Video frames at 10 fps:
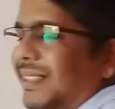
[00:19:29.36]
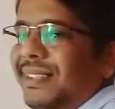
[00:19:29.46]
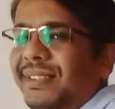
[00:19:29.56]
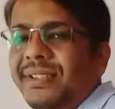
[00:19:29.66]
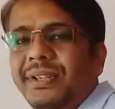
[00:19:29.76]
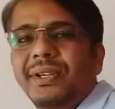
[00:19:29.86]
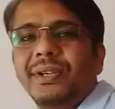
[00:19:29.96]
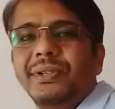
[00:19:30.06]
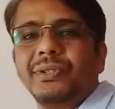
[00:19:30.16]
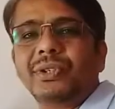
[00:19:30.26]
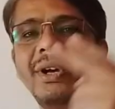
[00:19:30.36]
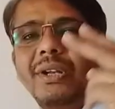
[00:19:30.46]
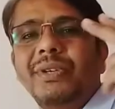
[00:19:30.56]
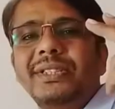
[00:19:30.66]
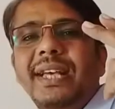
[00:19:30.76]
factors only. But
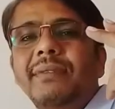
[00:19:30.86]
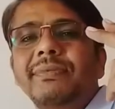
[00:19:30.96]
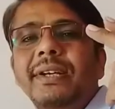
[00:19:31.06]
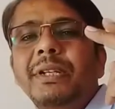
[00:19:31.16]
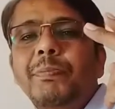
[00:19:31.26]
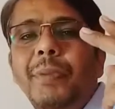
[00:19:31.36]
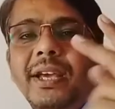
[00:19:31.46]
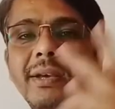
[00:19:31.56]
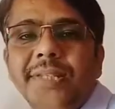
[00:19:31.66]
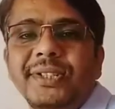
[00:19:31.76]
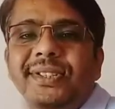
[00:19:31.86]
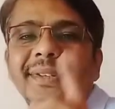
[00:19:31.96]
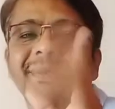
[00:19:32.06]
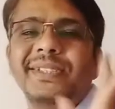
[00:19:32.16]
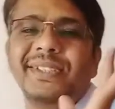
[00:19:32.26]
the thing is, you
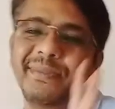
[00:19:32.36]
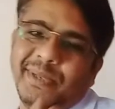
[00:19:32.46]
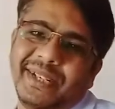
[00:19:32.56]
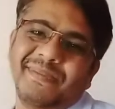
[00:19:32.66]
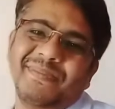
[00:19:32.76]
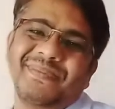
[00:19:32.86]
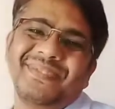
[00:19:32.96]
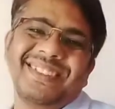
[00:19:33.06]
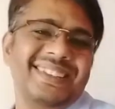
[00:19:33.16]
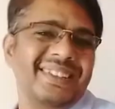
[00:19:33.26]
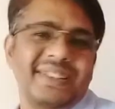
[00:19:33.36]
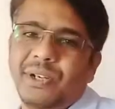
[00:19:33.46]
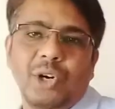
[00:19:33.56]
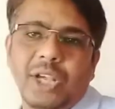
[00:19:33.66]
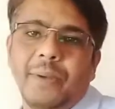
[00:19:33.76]
should always have them in
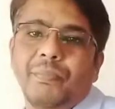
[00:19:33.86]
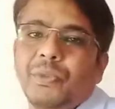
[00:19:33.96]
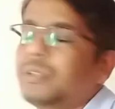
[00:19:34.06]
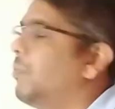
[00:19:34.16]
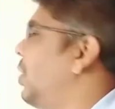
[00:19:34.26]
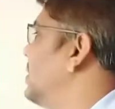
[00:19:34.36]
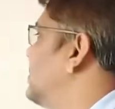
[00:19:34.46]
pairs. Keep this in mind.